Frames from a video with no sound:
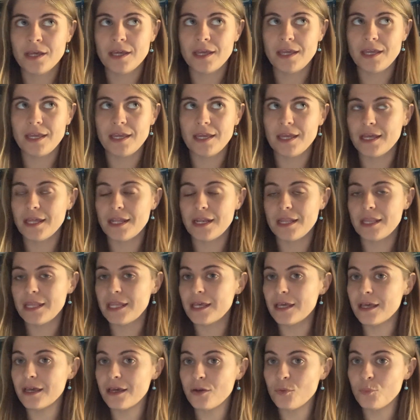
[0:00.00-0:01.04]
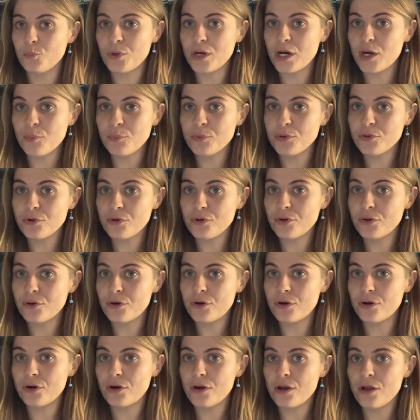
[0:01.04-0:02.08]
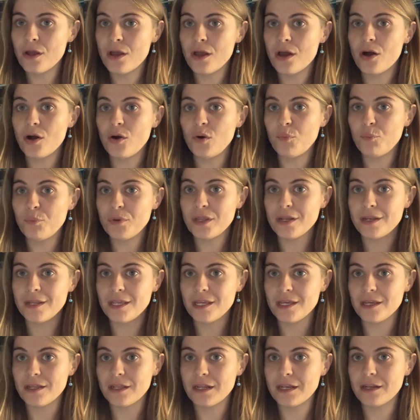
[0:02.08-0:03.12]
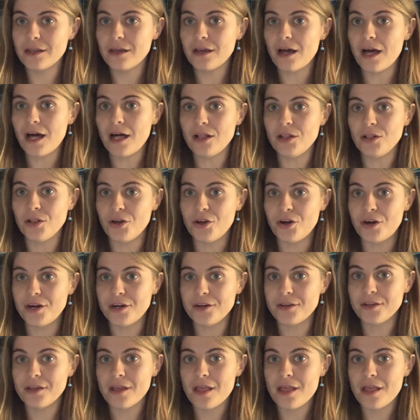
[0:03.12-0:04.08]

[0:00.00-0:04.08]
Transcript: and unpopular opinion alert,